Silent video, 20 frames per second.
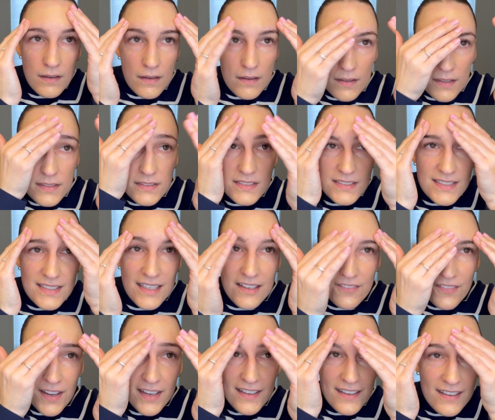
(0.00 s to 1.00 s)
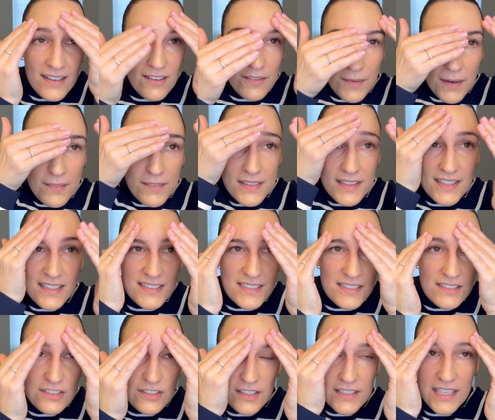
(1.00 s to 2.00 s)
Let's see if I can get away with this.
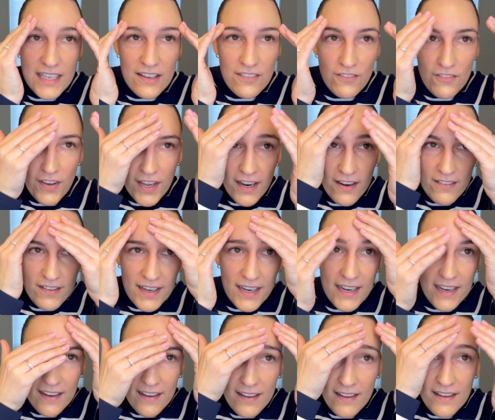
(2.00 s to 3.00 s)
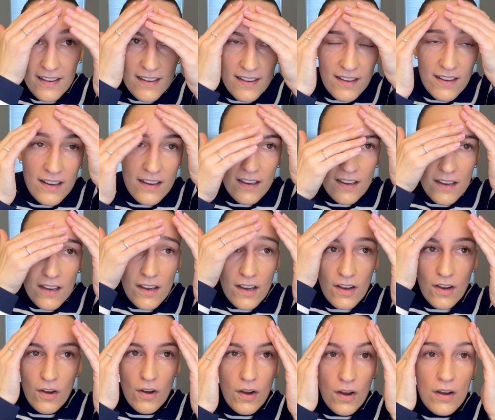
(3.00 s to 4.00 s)
It's looking very
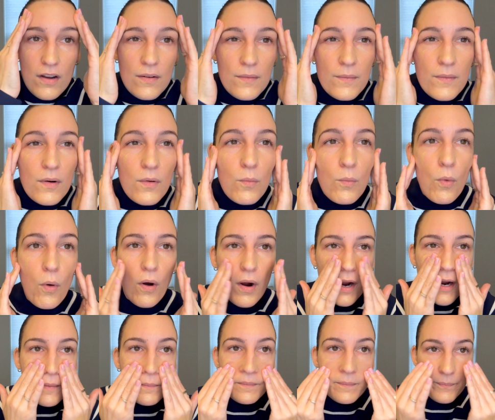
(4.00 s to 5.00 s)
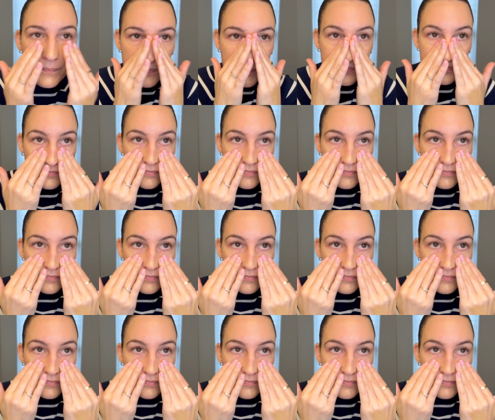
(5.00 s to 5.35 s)
warm.